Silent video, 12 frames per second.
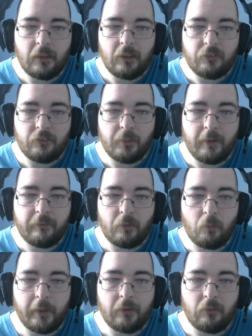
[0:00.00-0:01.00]
So we'll have to
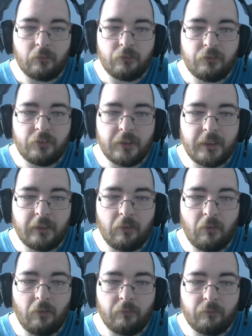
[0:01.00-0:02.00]
wait and see
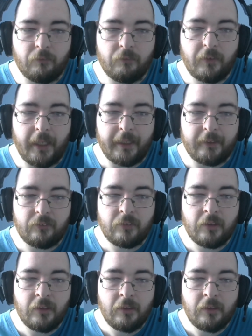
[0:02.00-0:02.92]
on that.